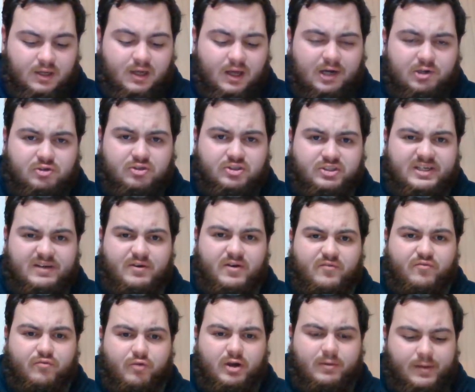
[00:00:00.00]

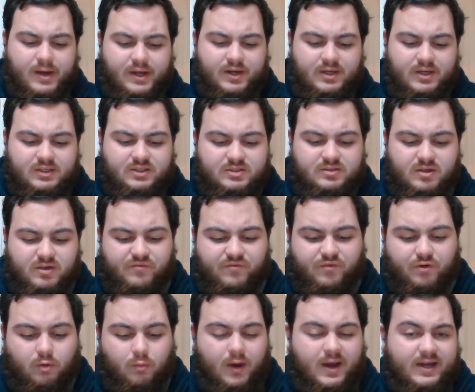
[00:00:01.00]
173 metres.
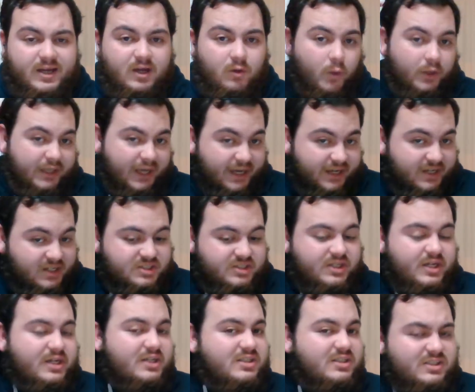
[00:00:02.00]
Fodawaker,
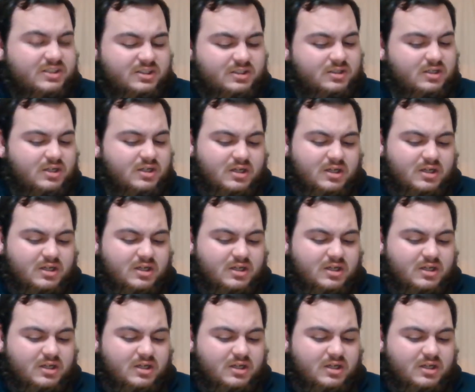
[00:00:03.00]
186.